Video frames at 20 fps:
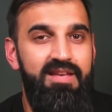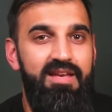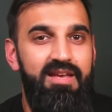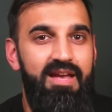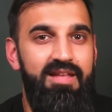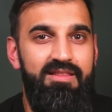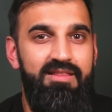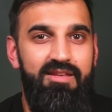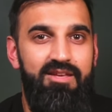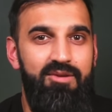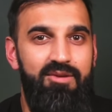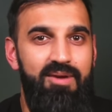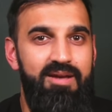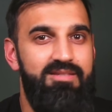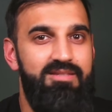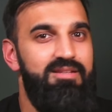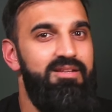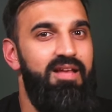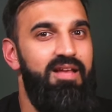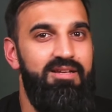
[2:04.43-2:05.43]
In the
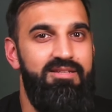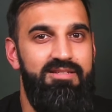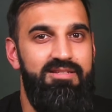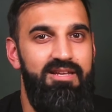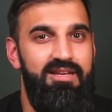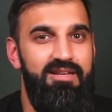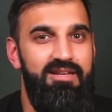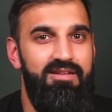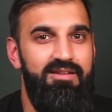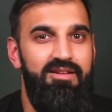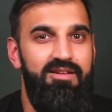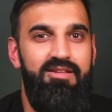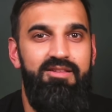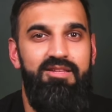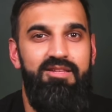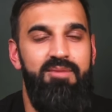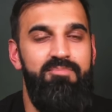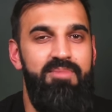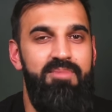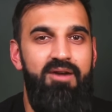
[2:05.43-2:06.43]
US last year,
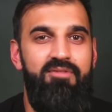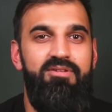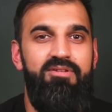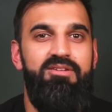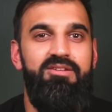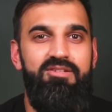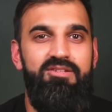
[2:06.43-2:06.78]
the American